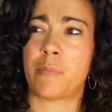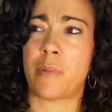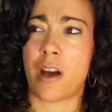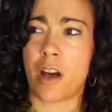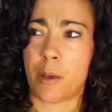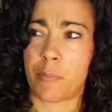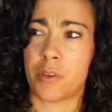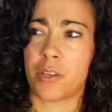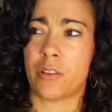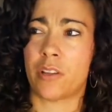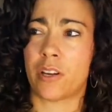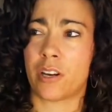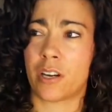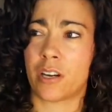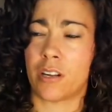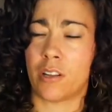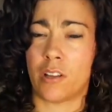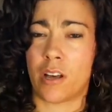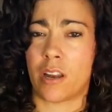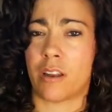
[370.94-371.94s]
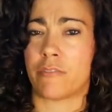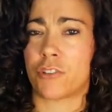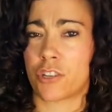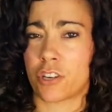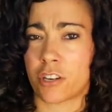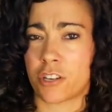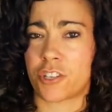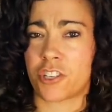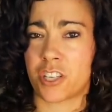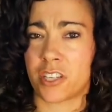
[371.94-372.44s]
popular in a lot of
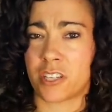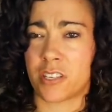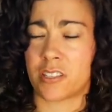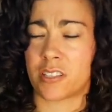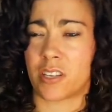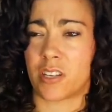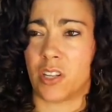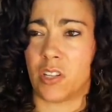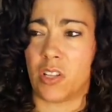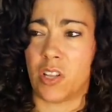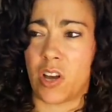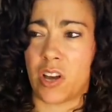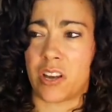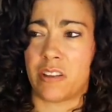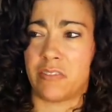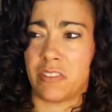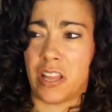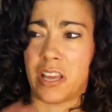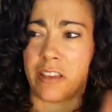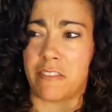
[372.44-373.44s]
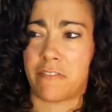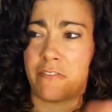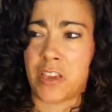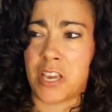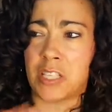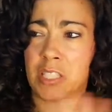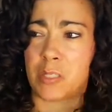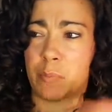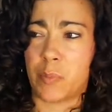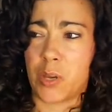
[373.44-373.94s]
churches, on a lot of like
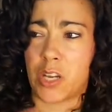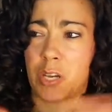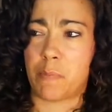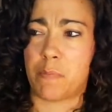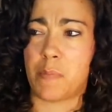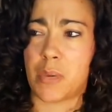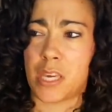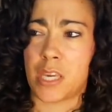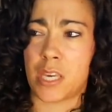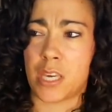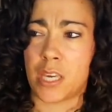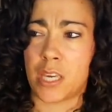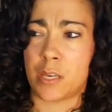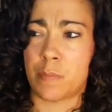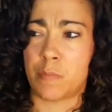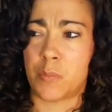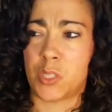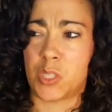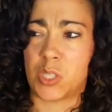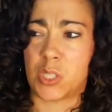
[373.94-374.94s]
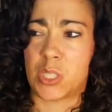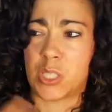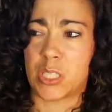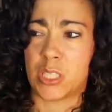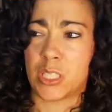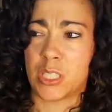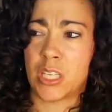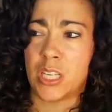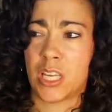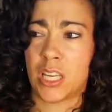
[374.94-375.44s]
Facebook memes.
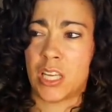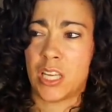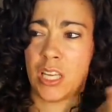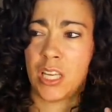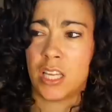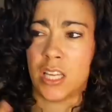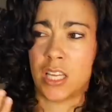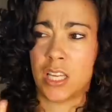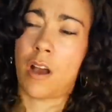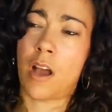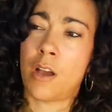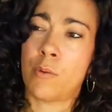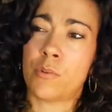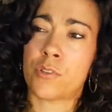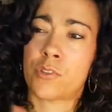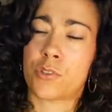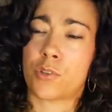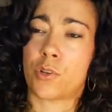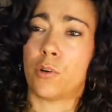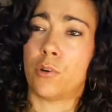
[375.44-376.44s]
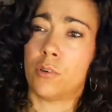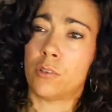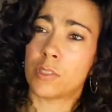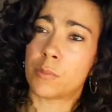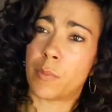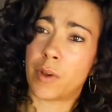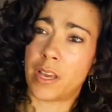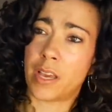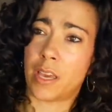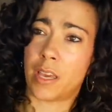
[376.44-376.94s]
I was
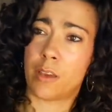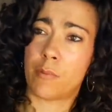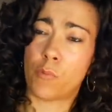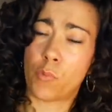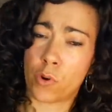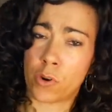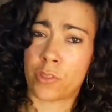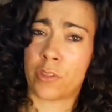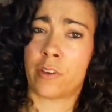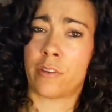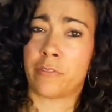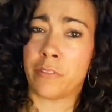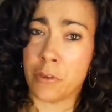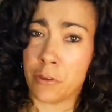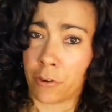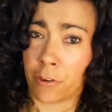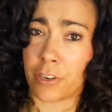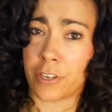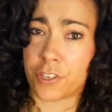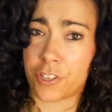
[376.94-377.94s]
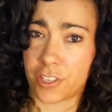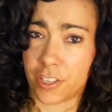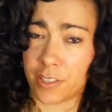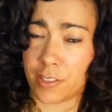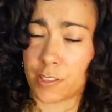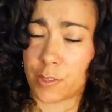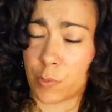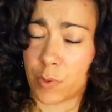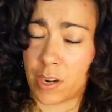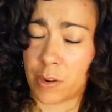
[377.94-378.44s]
told by more than a few
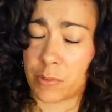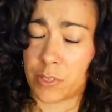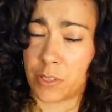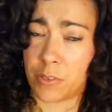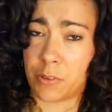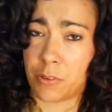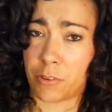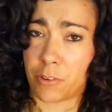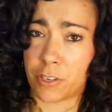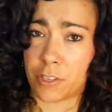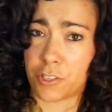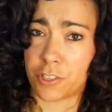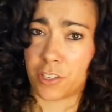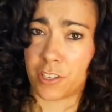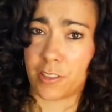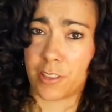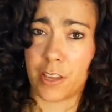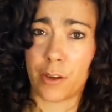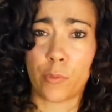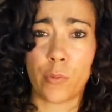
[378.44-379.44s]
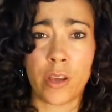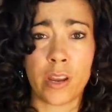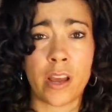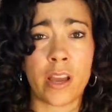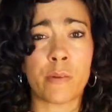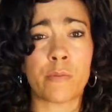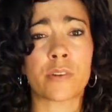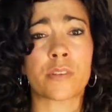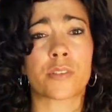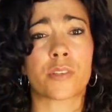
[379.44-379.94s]
Christians when I was a new Christian that when
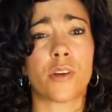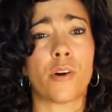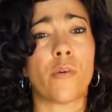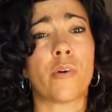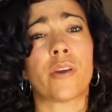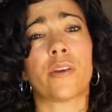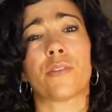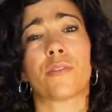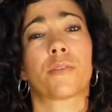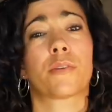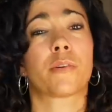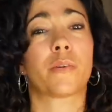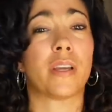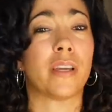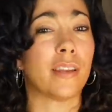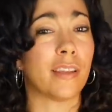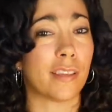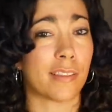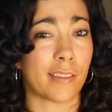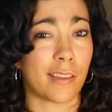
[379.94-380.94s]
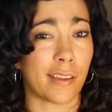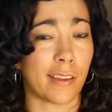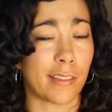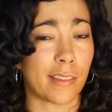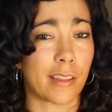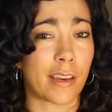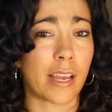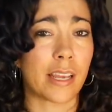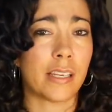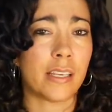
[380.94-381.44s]
I was going through anything
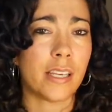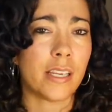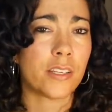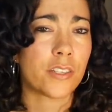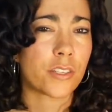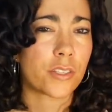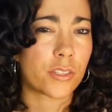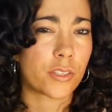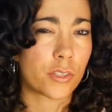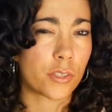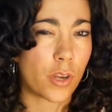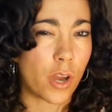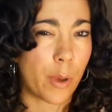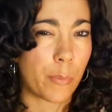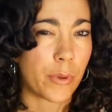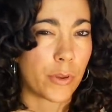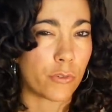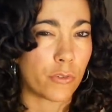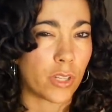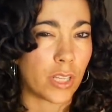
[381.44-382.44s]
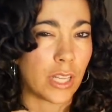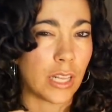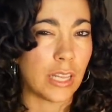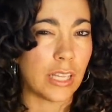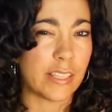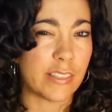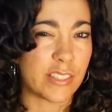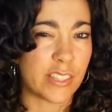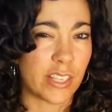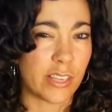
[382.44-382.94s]
that I'd need to stop and really
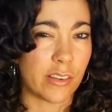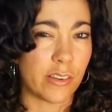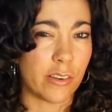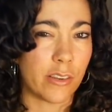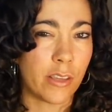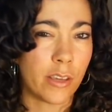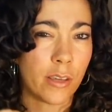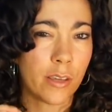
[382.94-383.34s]
listen